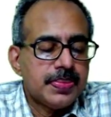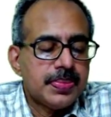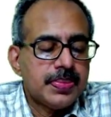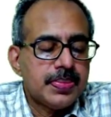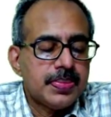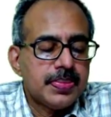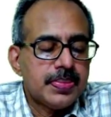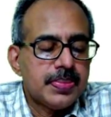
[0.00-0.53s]

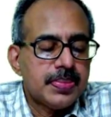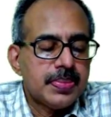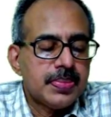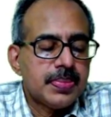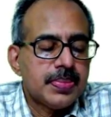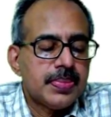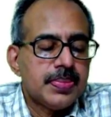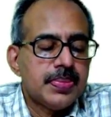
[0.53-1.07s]

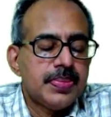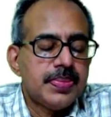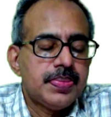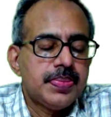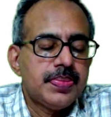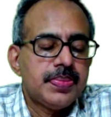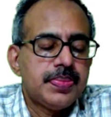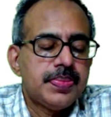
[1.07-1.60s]

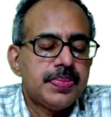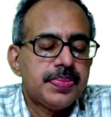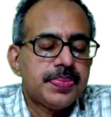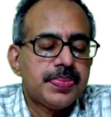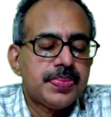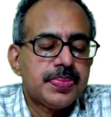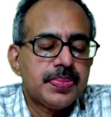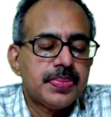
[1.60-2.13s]

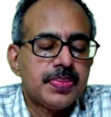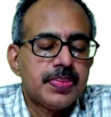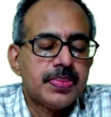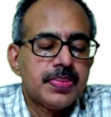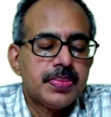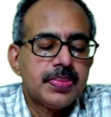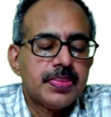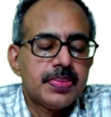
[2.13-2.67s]

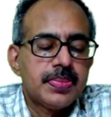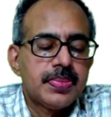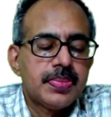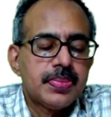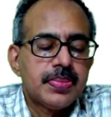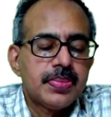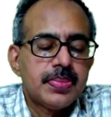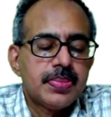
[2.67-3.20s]

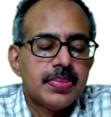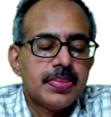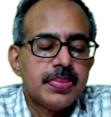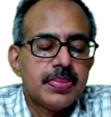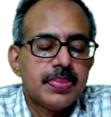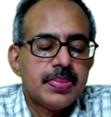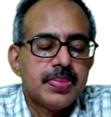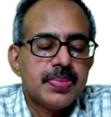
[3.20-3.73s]

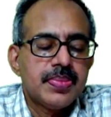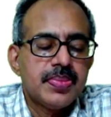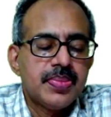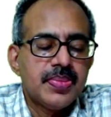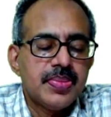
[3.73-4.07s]
Nobody speaks.